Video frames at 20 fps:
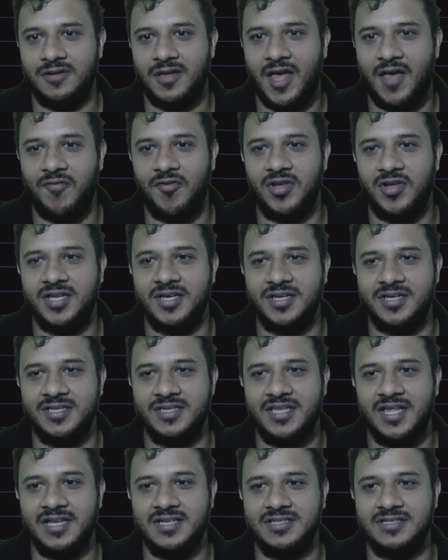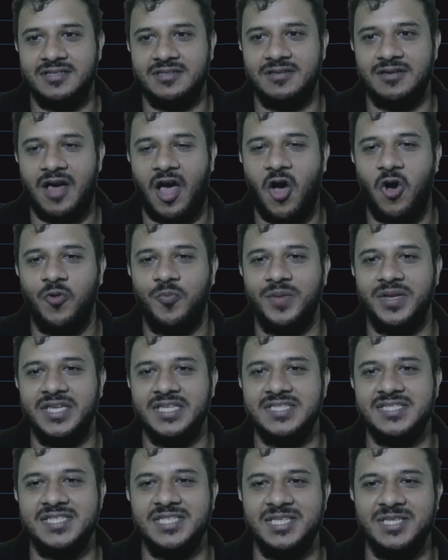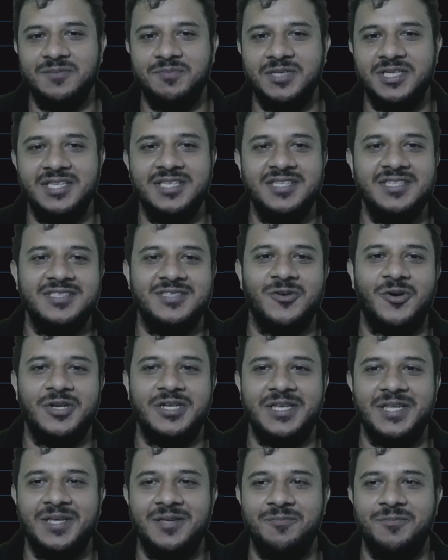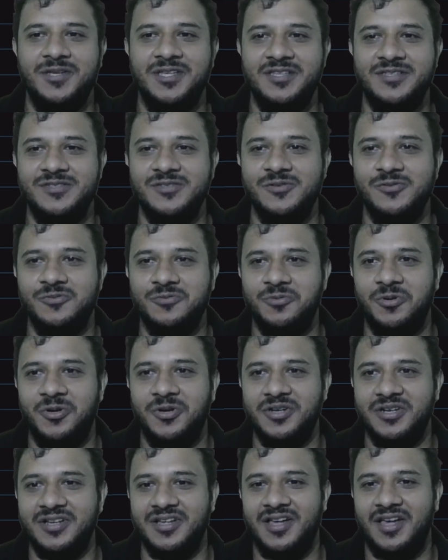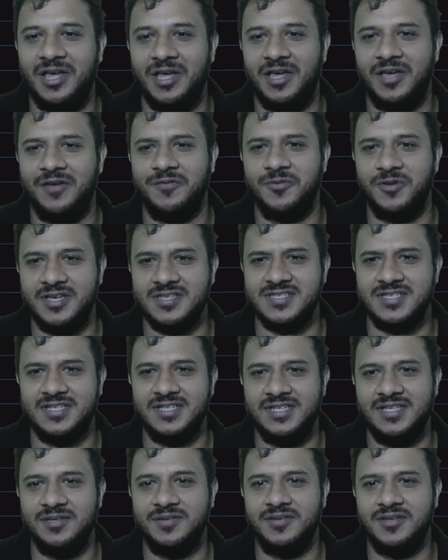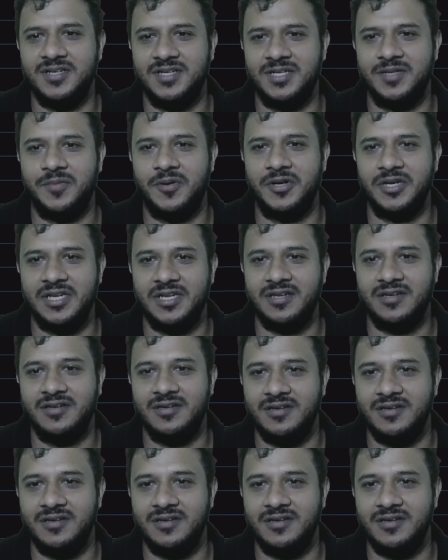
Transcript: Have I heard that how many GBs or TBs you want? Have you guys heard about it?